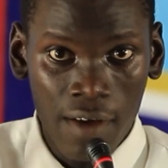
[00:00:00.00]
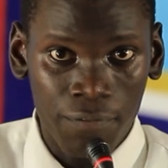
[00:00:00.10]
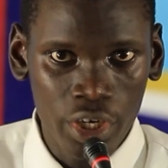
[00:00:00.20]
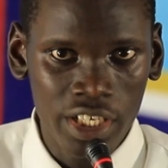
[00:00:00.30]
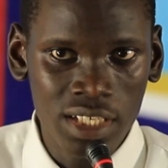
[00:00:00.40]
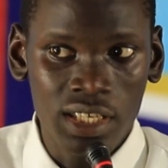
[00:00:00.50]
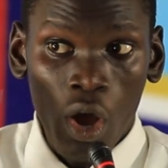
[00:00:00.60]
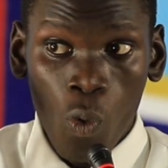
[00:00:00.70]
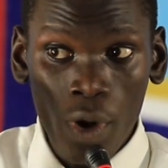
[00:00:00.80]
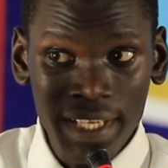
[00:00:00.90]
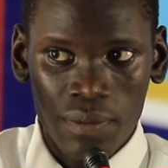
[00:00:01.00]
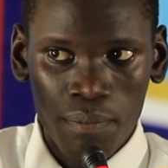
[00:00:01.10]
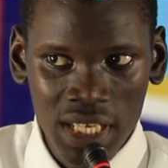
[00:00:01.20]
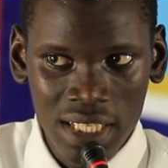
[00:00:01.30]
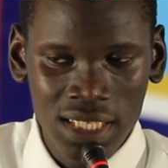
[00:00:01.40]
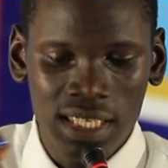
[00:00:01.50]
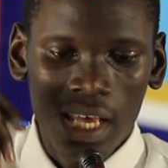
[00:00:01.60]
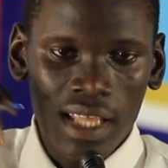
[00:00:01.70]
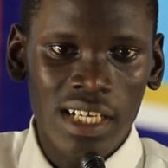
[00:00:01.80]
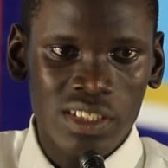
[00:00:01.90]
and avoidance, which means
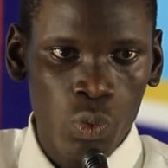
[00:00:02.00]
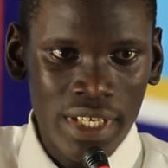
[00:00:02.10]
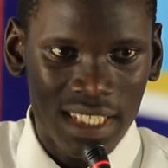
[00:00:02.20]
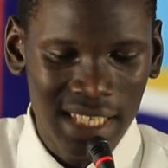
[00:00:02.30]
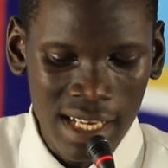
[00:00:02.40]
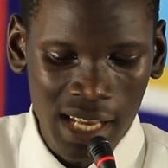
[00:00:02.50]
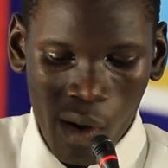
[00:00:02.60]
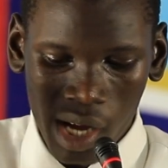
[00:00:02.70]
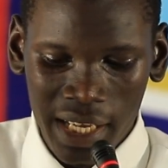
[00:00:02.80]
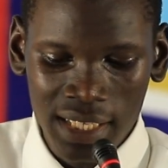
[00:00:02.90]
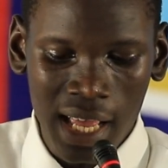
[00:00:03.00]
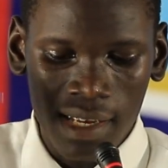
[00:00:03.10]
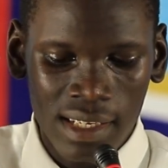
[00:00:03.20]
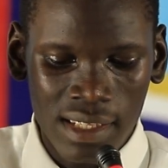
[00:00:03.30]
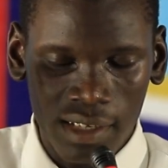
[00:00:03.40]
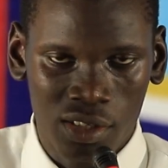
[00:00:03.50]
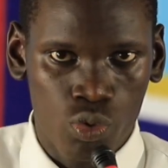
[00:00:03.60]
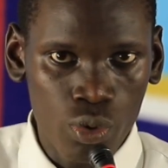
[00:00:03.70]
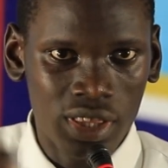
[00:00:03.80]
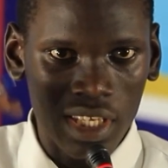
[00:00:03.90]
that we stand our case, and the
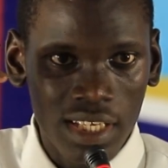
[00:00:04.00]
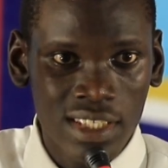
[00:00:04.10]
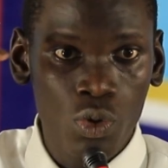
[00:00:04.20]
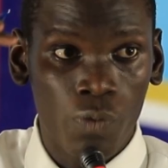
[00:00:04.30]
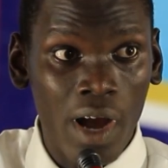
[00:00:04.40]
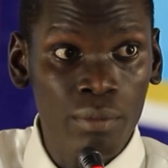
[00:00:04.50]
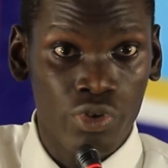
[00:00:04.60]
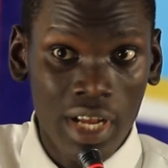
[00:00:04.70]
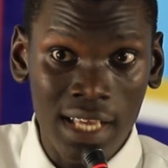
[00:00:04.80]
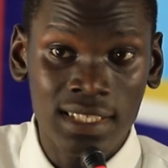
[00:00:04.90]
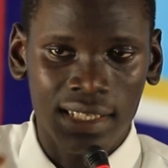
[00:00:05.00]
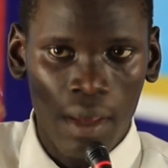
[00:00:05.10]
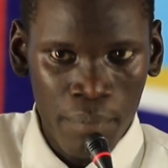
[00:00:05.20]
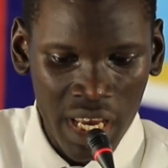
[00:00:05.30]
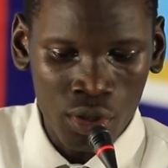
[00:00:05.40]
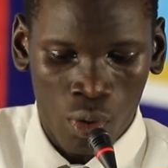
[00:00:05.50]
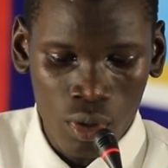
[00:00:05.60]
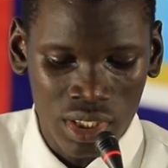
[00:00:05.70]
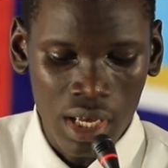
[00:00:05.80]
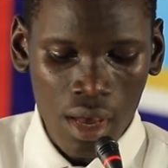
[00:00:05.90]
truth is you come to realize that the main
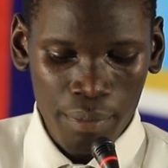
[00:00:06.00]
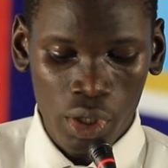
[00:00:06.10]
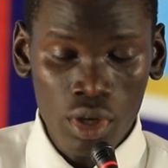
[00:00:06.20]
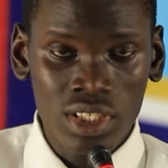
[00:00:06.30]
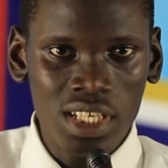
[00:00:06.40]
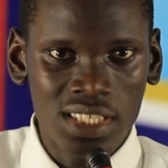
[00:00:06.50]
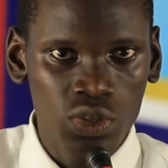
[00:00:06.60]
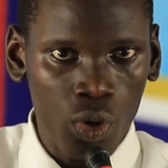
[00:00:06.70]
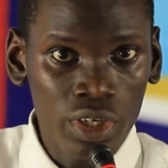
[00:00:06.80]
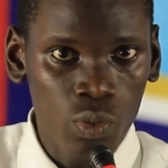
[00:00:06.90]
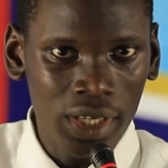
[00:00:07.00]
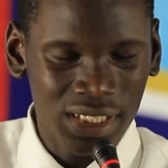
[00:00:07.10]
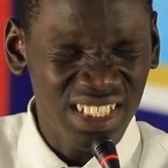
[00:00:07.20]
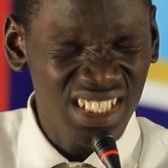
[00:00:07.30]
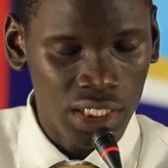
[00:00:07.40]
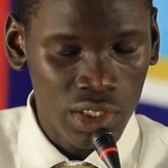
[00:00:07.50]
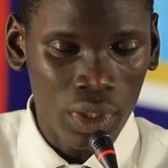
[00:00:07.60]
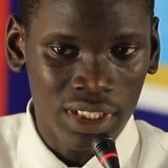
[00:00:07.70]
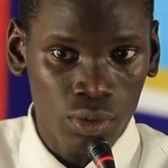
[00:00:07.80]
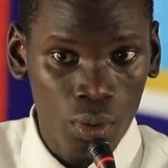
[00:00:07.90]
cause, because this is what
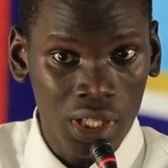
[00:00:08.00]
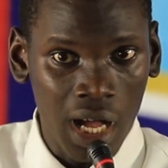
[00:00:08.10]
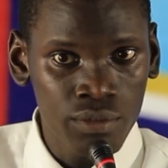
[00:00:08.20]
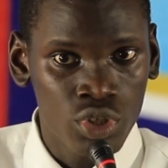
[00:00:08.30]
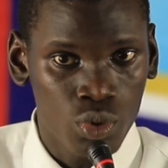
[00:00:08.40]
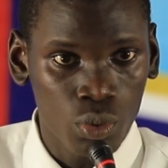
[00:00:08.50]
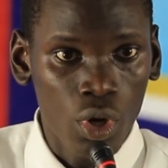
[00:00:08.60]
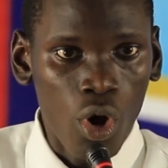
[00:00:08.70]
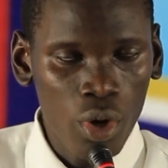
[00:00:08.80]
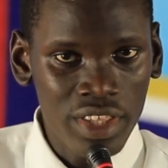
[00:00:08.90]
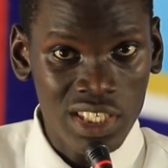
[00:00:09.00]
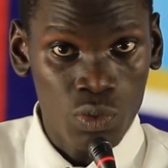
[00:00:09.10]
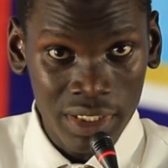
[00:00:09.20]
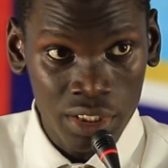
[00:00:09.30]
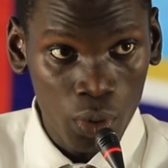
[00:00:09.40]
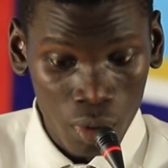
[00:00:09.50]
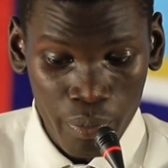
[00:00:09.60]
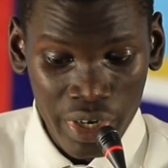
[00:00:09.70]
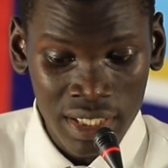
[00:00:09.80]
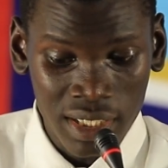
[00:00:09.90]
it all comes to, or this is what it all
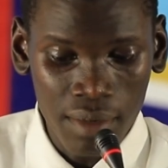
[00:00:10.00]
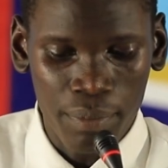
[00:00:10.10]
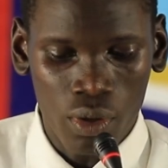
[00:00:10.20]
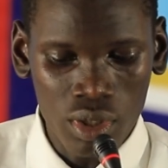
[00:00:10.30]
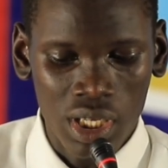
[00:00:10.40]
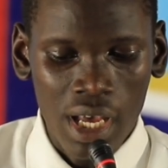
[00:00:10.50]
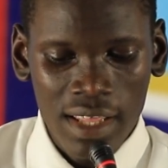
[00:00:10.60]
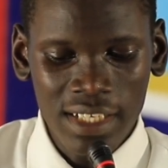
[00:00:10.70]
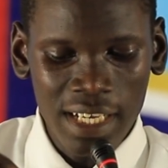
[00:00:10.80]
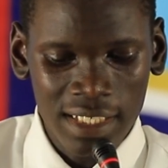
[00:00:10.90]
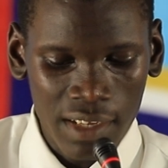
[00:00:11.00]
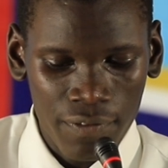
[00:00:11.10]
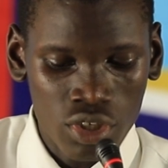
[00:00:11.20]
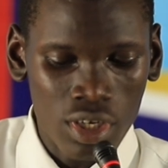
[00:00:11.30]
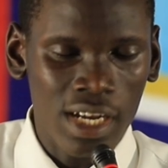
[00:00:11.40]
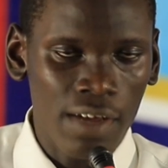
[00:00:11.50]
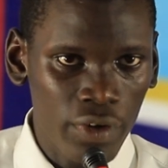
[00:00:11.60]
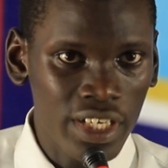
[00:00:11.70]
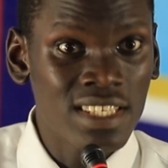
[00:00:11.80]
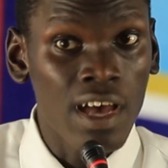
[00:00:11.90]
brings in, because the tax evasion and
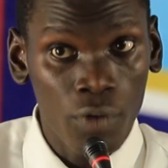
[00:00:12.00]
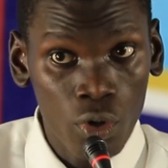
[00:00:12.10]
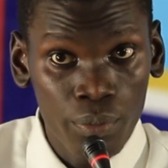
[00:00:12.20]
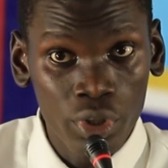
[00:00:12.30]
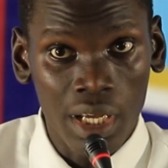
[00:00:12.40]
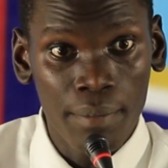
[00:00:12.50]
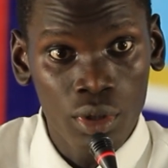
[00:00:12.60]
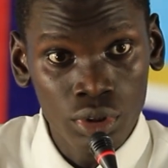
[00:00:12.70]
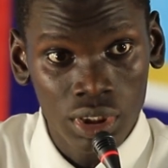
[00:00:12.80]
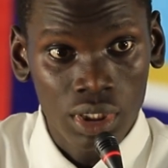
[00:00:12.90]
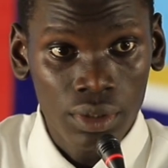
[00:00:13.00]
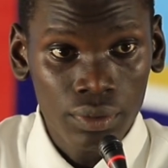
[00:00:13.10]
avoidance have all brought about